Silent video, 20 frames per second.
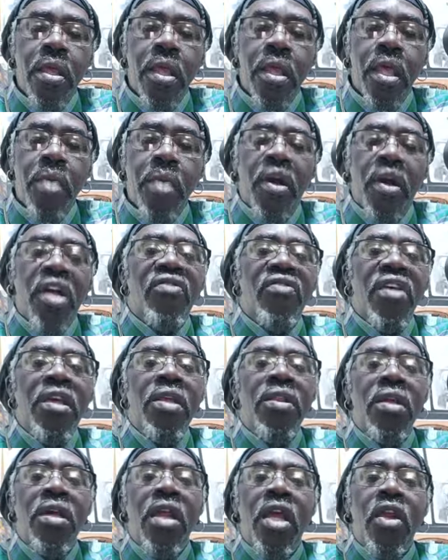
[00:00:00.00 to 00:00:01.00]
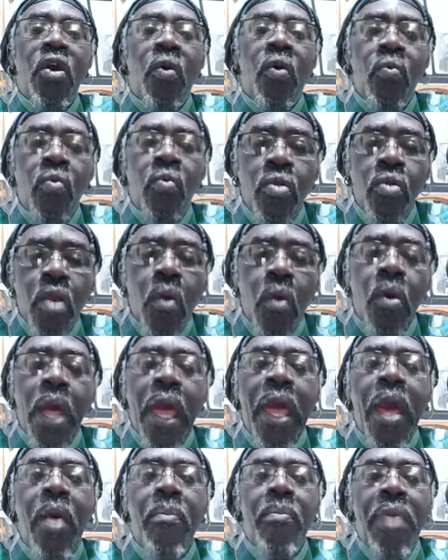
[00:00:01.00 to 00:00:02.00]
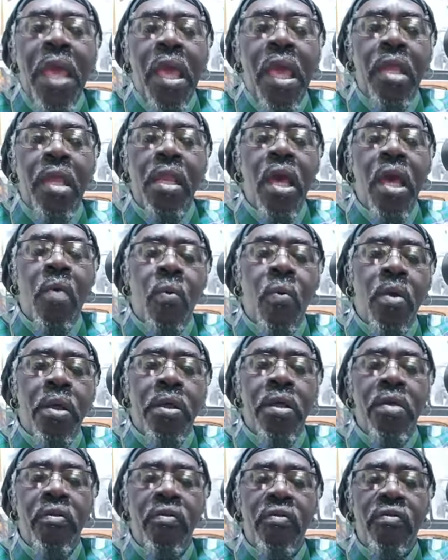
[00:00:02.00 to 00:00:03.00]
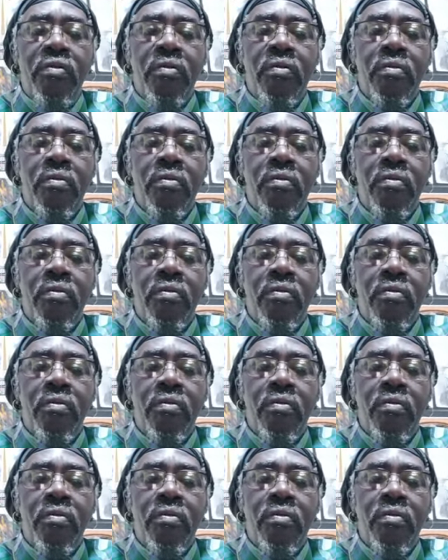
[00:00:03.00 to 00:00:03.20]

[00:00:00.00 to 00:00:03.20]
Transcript: Because either they don't know how bad that was,